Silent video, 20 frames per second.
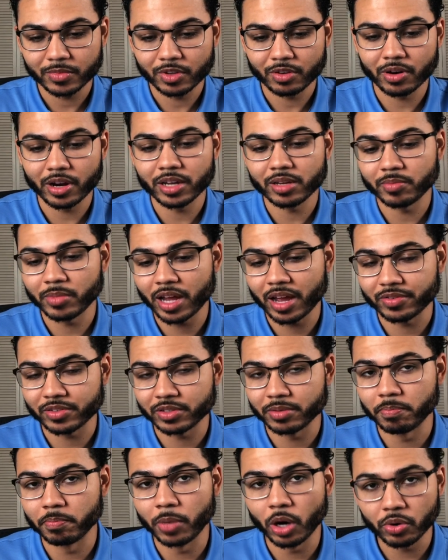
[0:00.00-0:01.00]
All right, I'm going to have
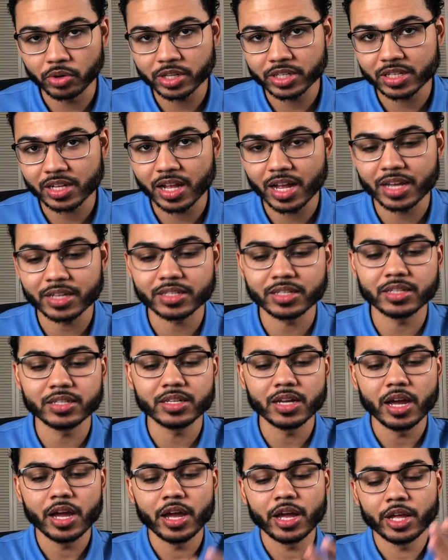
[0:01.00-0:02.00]
some bonus classes.
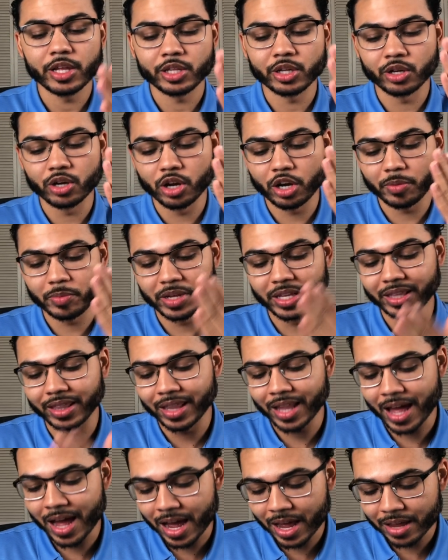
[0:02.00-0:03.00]
They're going to be
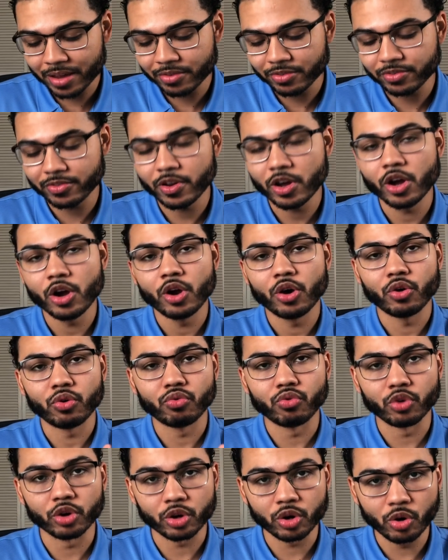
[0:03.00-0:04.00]
live,
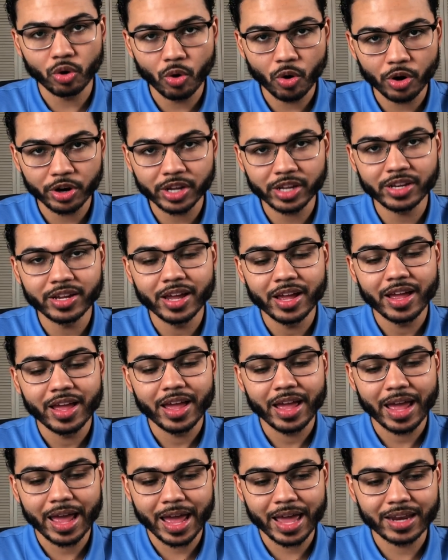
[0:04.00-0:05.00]
recorded,
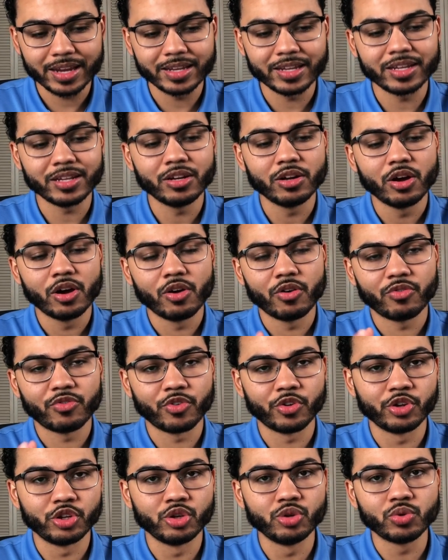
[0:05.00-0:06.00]
edited
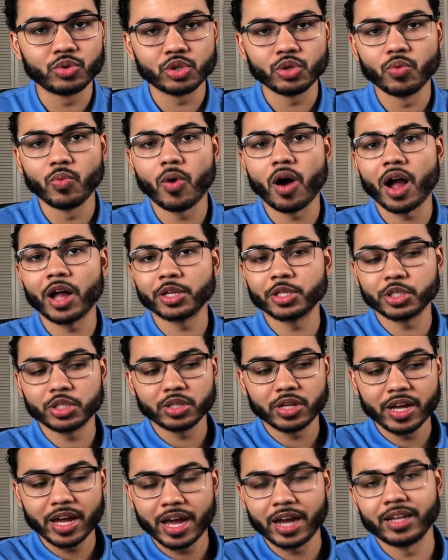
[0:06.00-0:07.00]
for you to watch
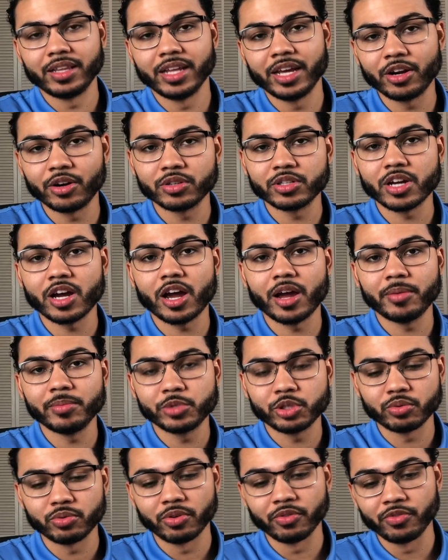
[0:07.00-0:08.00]
at a later time
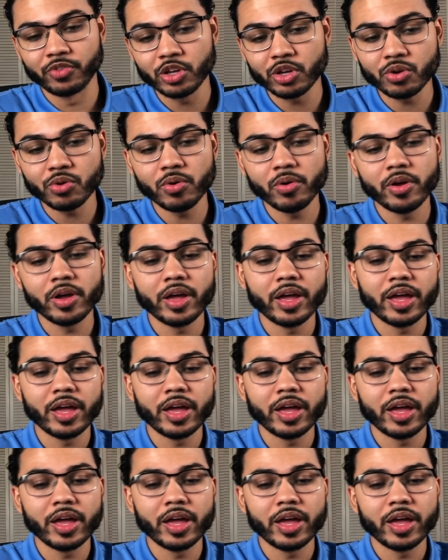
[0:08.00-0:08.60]
to review.